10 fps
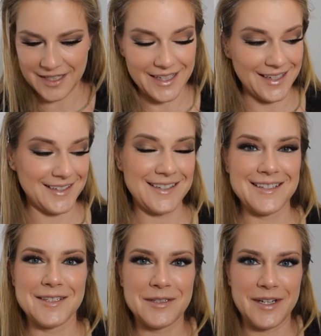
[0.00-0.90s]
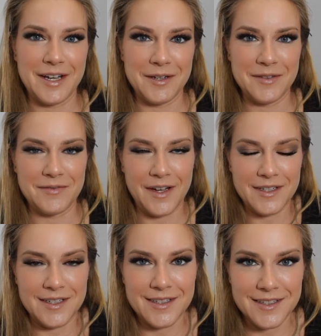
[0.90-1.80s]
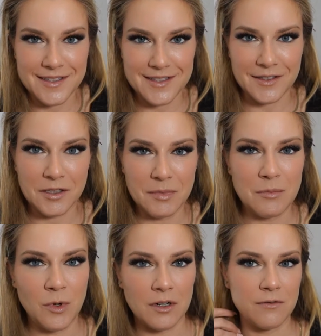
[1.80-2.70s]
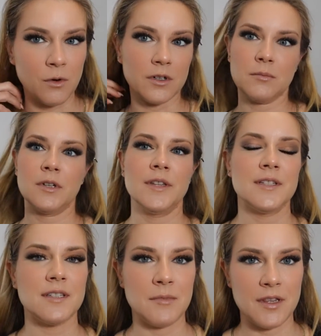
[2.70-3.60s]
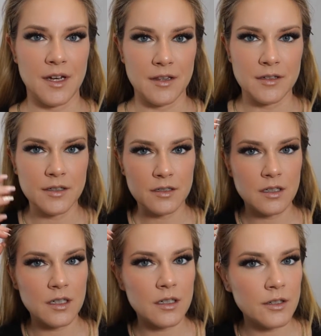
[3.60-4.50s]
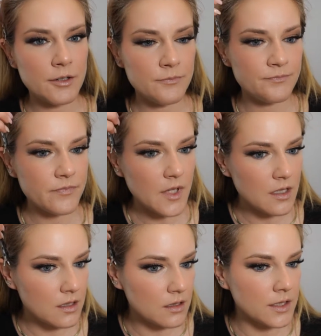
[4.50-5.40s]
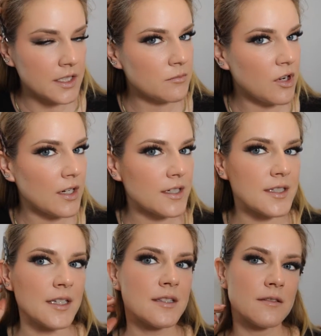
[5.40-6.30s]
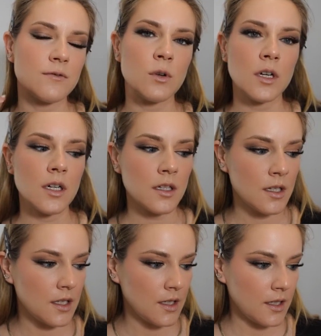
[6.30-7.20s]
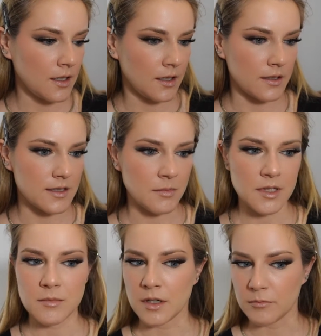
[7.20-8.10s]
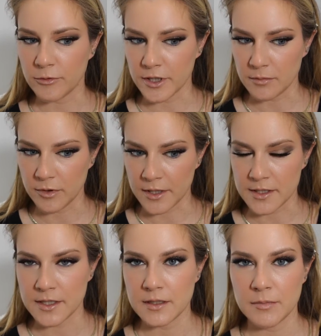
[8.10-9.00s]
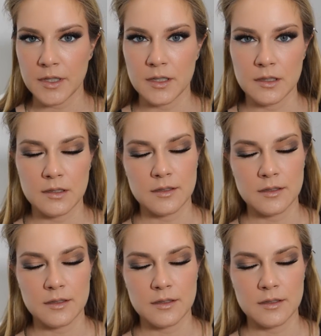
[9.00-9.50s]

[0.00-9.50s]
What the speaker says: And I find it's a little bit more affordable than some of the other clean products at Sephora. Some of them are pretty pricey, but